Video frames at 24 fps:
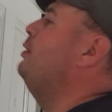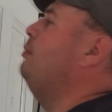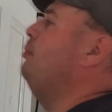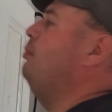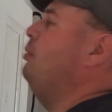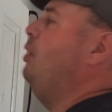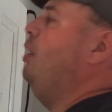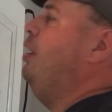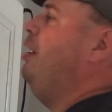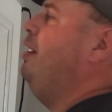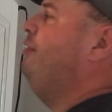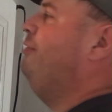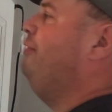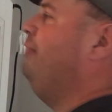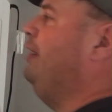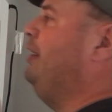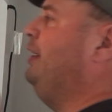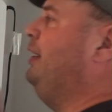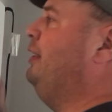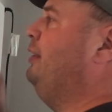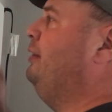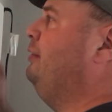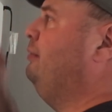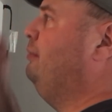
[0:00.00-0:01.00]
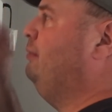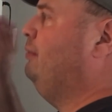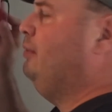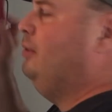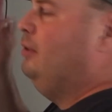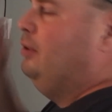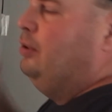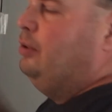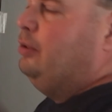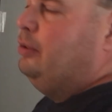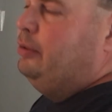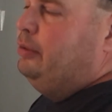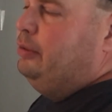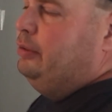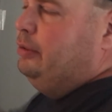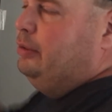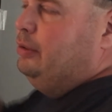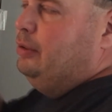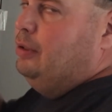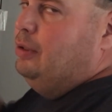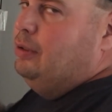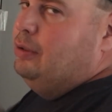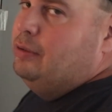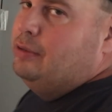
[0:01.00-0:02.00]
blow off any
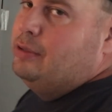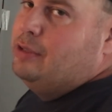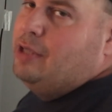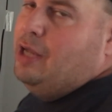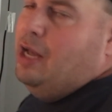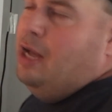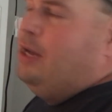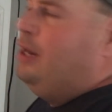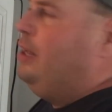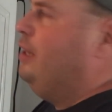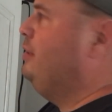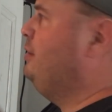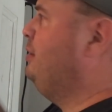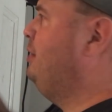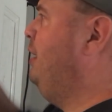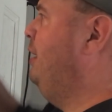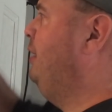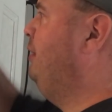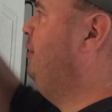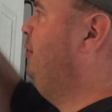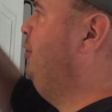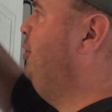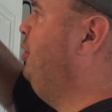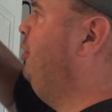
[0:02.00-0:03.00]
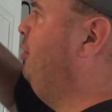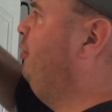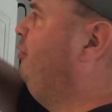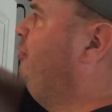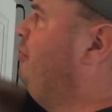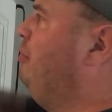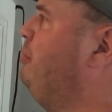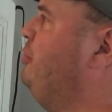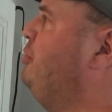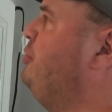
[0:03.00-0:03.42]
sawdust that from the